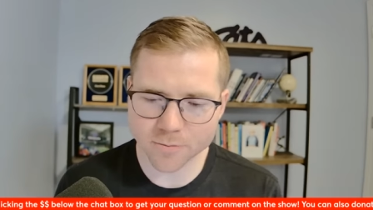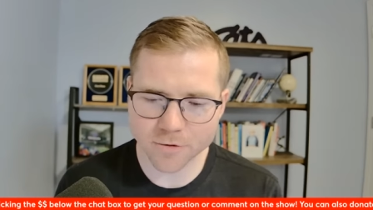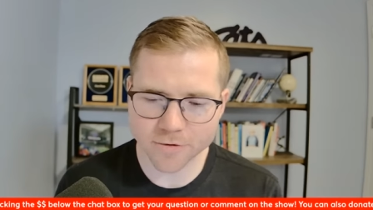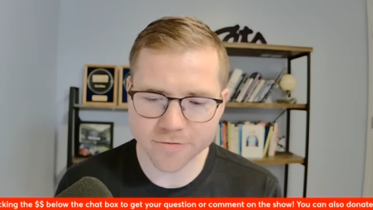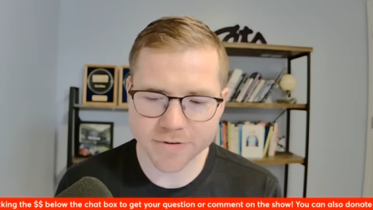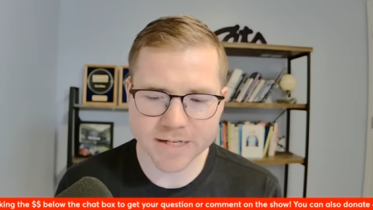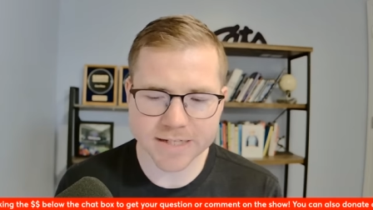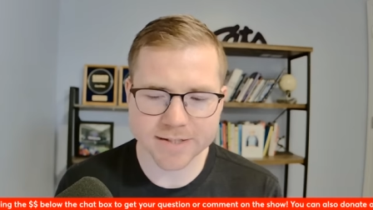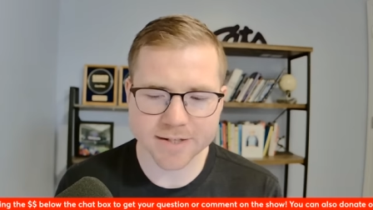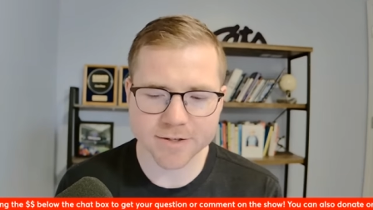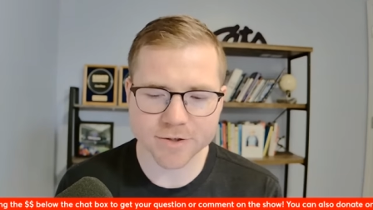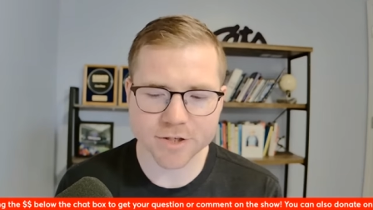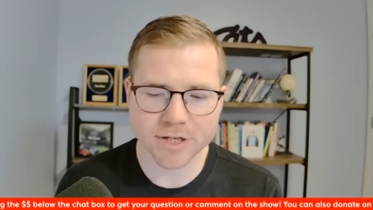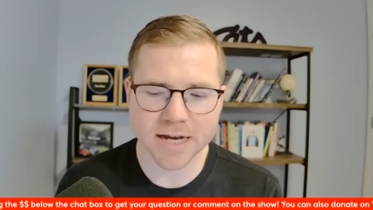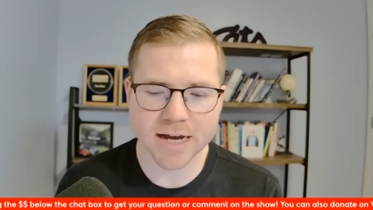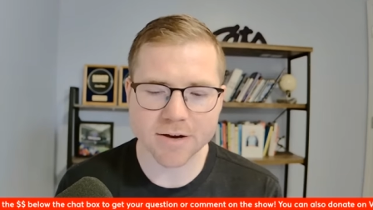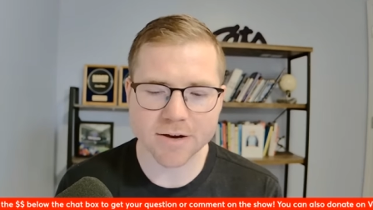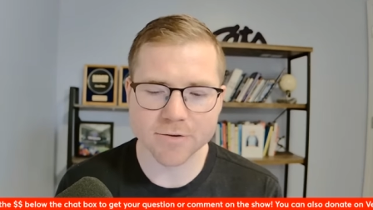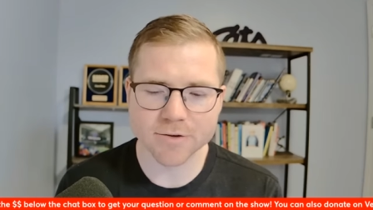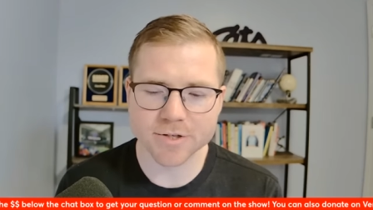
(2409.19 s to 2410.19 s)
We're facing
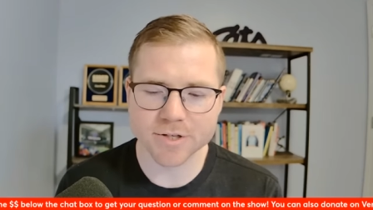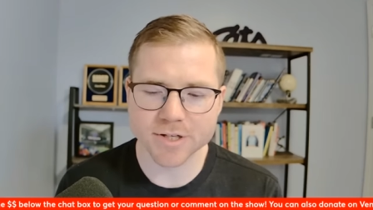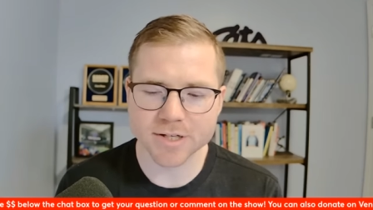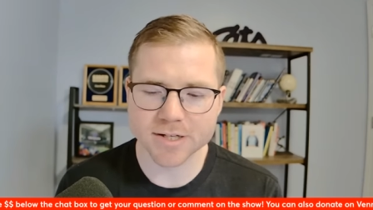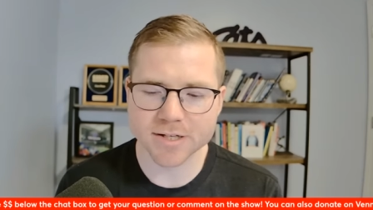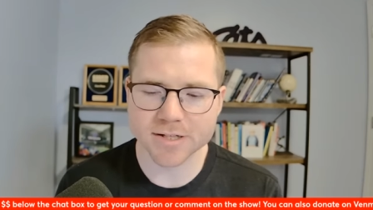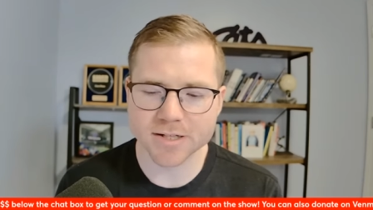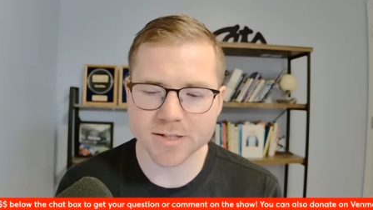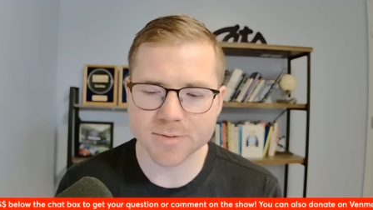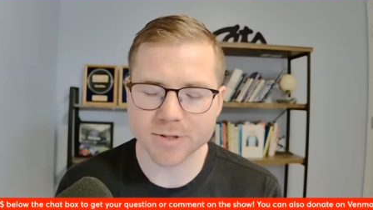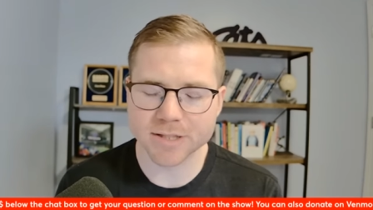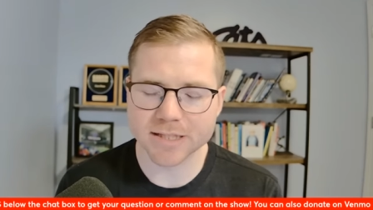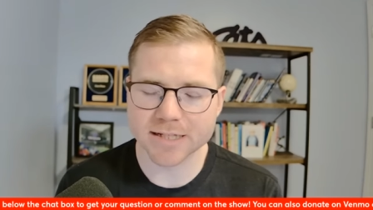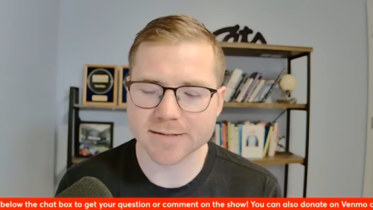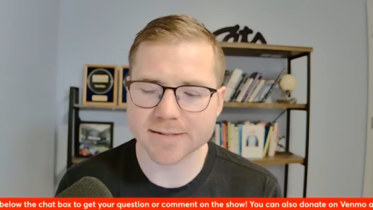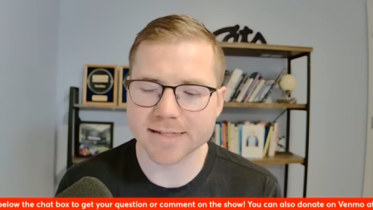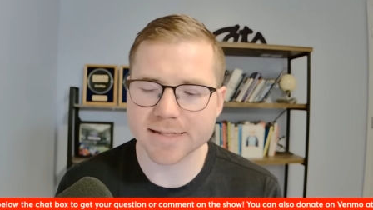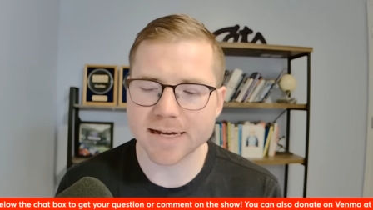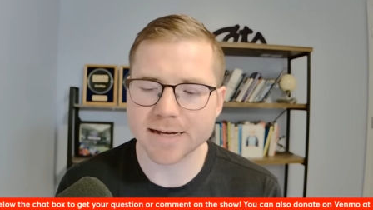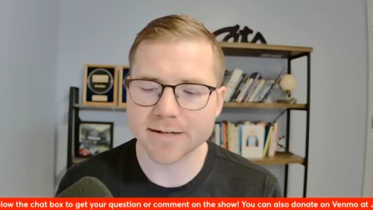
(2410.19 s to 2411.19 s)
challenges, but
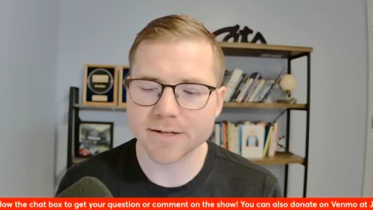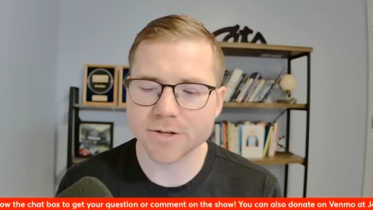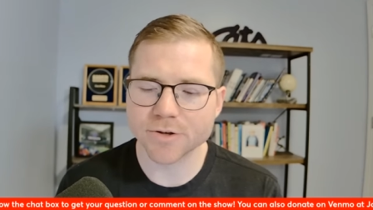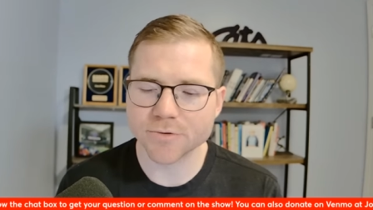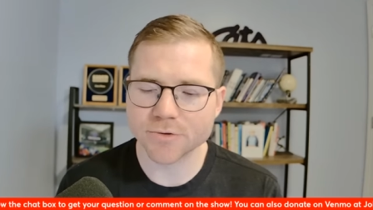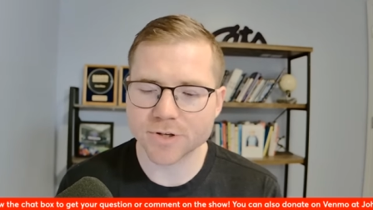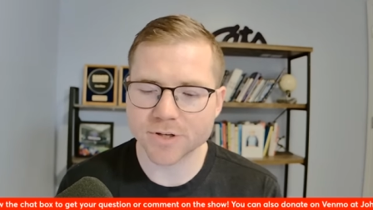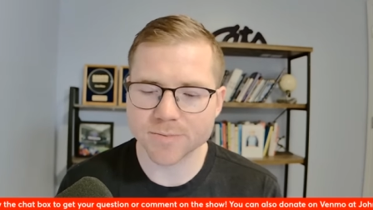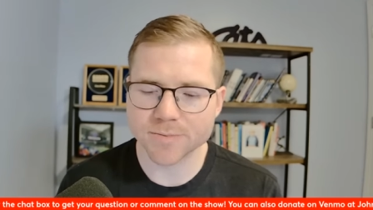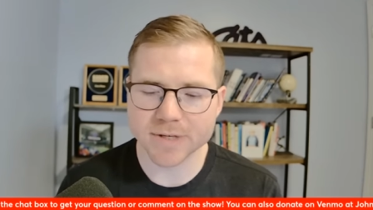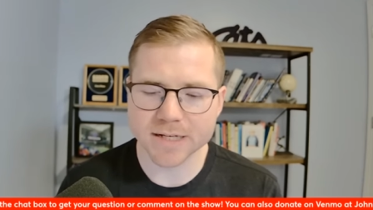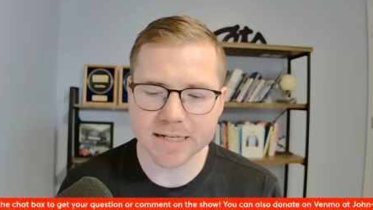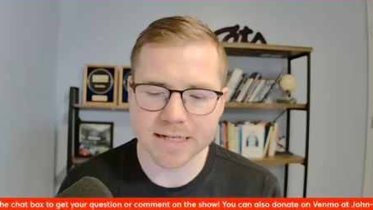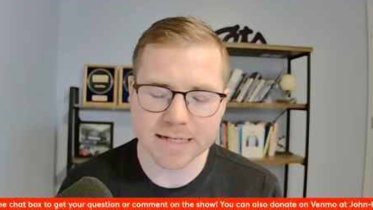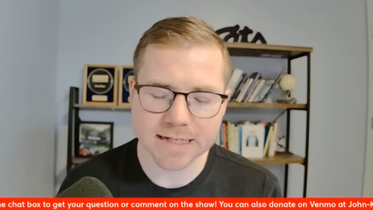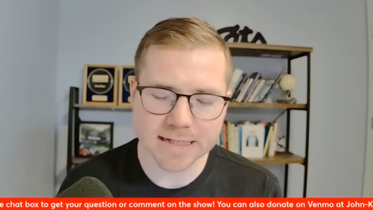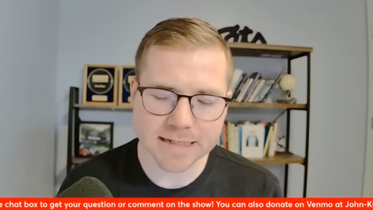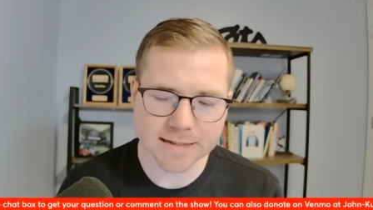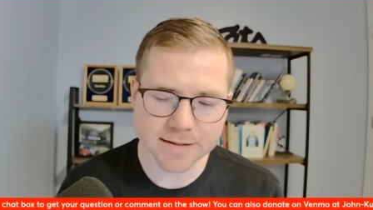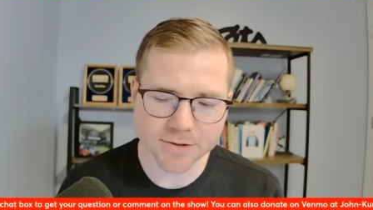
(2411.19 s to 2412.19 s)
that's not new to
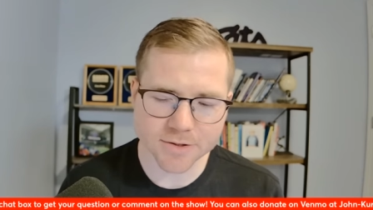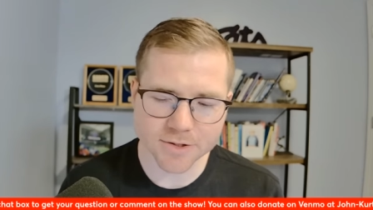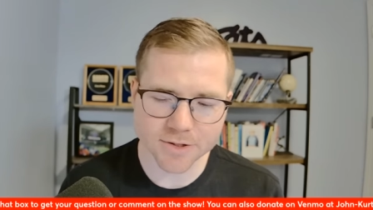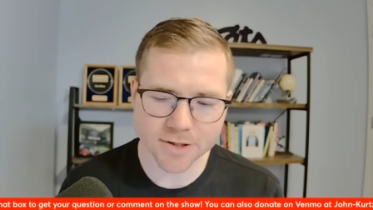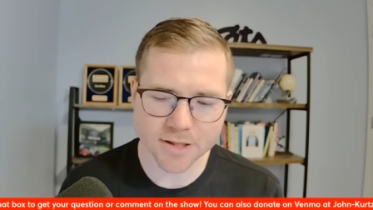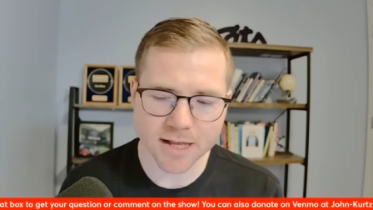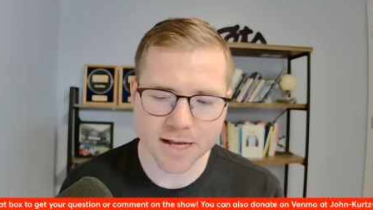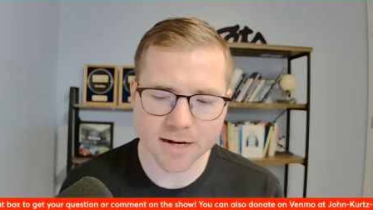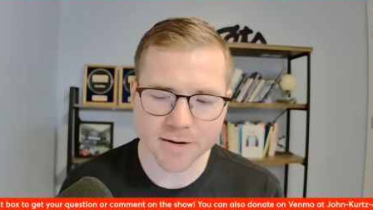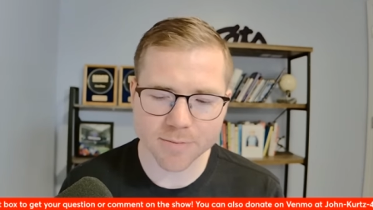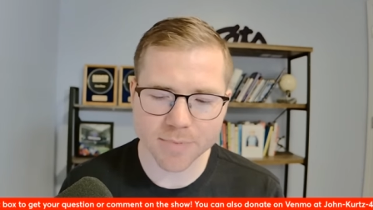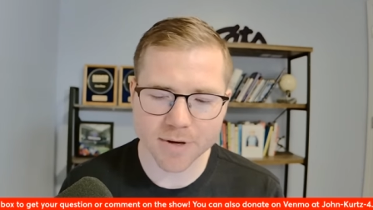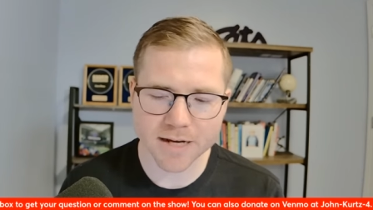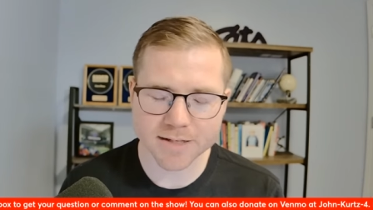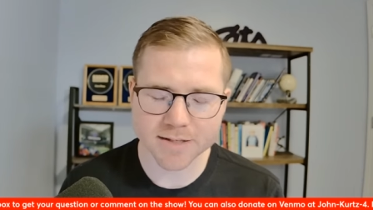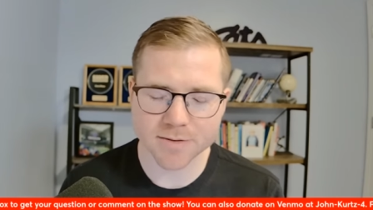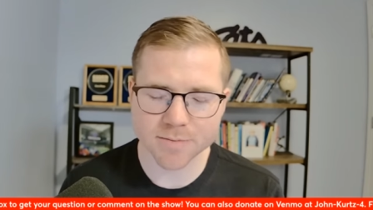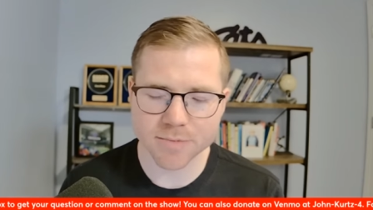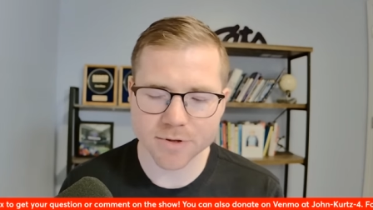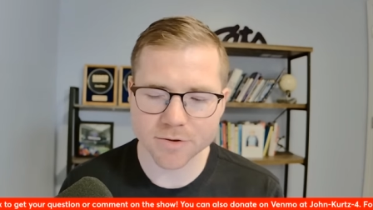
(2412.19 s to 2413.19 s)
me. There's a lot of
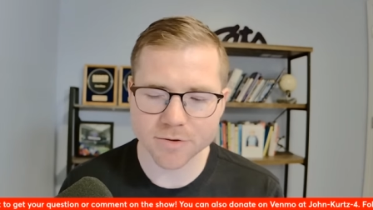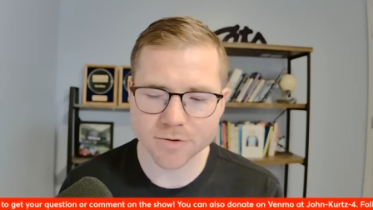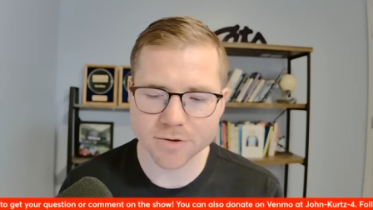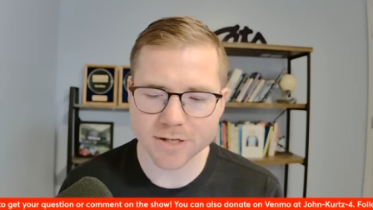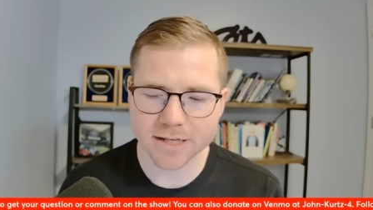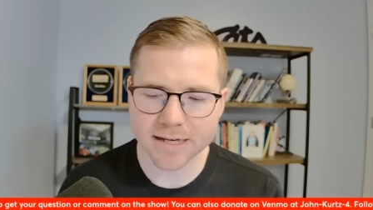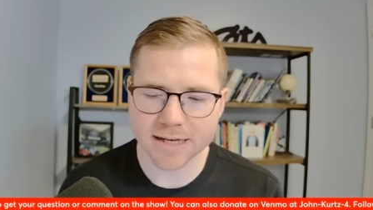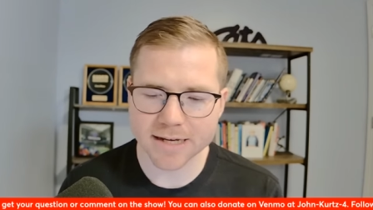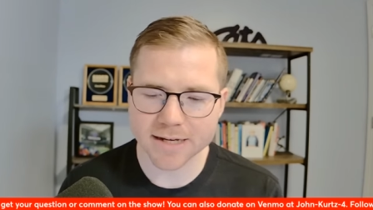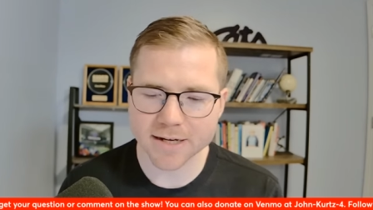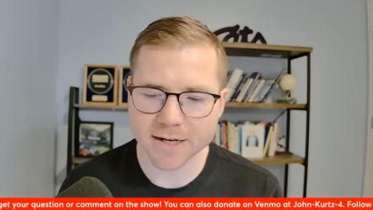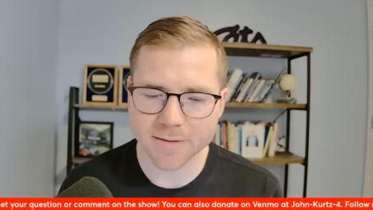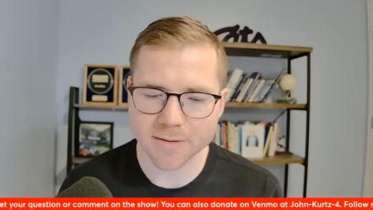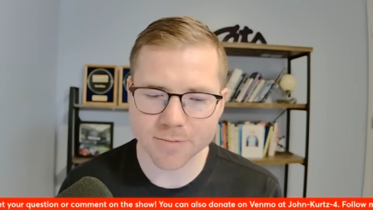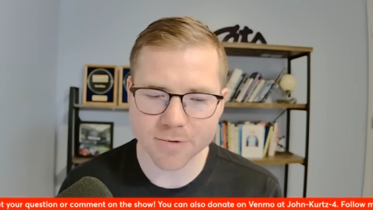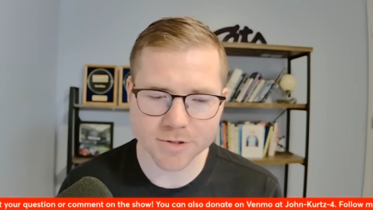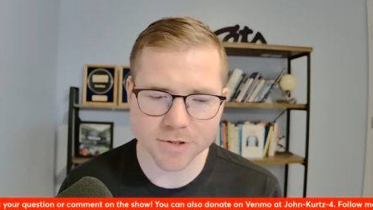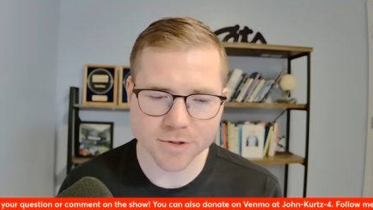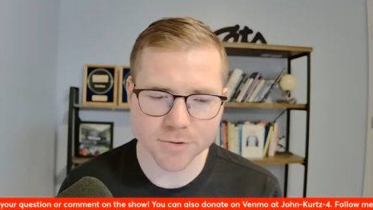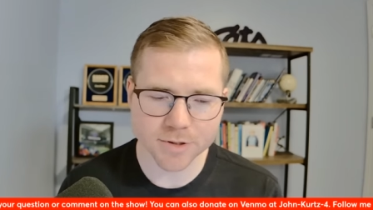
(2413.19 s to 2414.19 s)
possibility and
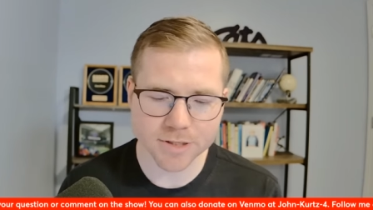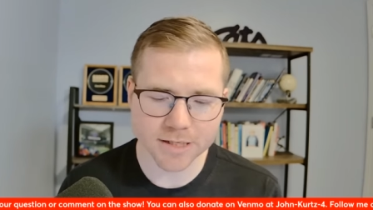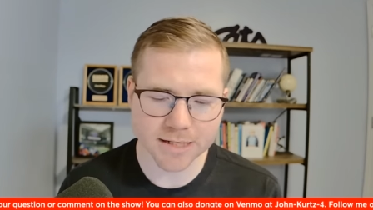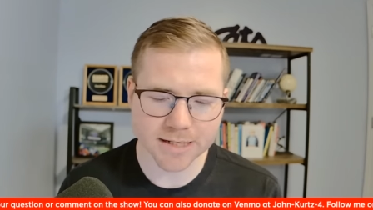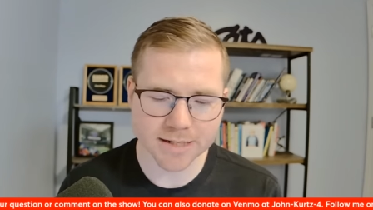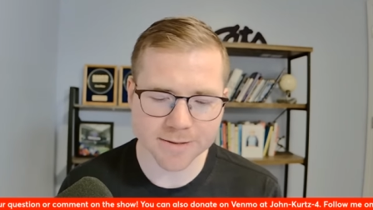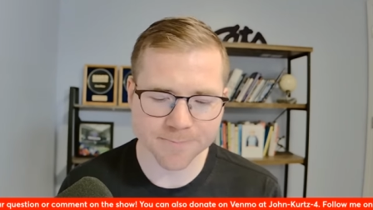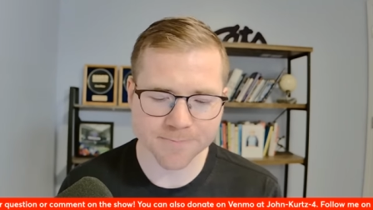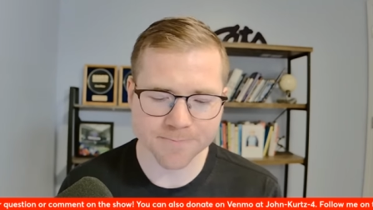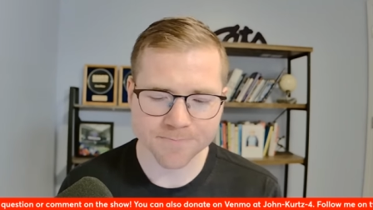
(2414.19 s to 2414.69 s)
opportunity.